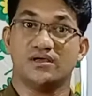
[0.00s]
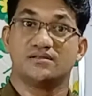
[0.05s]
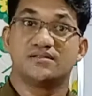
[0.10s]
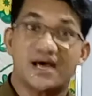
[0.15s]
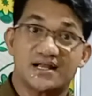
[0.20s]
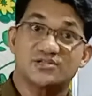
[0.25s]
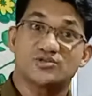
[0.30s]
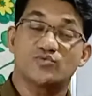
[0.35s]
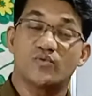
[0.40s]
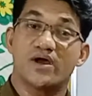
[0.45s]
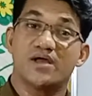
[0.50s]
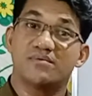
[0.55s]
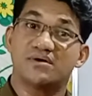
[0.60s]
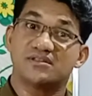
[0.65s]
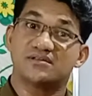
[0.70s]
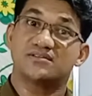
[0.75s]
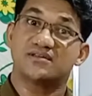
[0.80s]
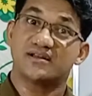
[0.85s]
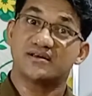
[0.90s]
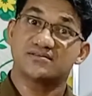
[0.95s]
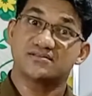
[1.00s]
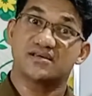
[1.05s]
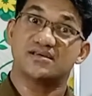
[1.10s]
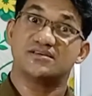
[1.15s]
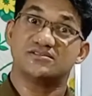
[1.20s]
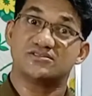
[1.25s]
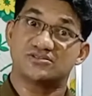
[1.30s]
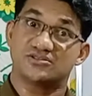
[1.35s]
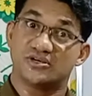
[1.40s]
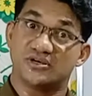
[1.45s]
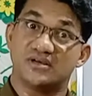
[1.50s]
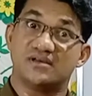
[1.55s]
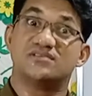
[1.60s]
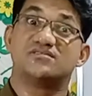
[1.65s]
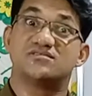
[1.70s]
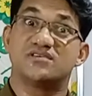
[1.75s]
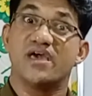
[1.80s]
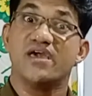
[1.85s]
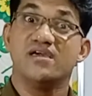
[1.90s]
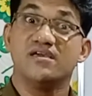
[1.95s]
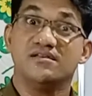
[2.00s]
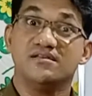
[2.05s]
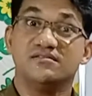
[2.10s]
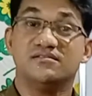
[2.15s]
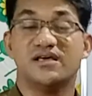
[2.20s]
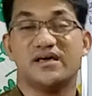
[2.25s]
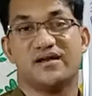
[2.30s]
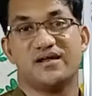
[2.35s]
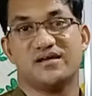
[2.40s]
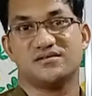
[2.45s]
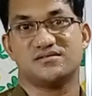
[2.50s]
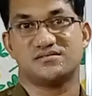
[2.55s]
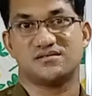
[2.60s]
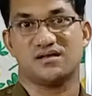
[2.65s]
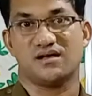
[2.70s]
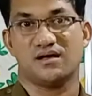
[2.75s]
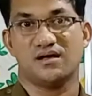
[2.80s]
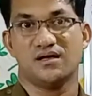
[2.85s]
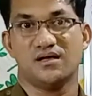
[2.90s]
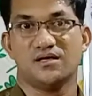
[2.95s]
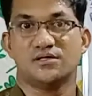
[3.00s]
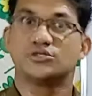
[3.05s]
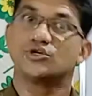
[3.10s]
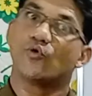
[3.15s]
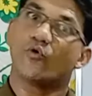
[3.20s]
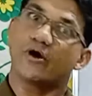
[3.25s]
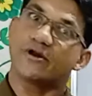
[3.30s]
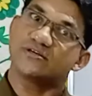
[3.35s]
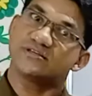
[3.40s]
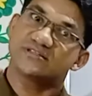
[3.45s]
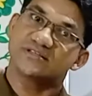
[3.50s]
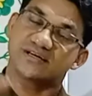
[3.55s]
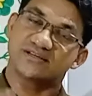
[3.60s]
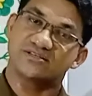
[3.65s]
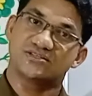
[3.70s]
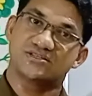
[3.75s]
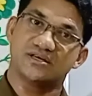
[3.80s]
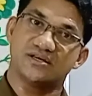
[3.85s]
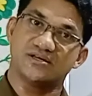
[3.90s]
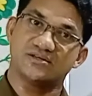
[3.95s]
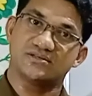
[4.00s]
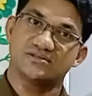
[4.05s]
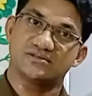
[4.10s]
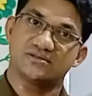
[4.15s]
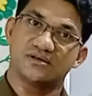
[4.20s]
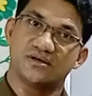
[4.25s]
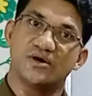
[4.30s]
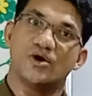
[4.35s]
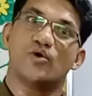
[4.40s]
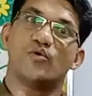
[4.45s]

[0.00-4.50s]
That's why Mother Teresa is Saint Teresa. So what is success?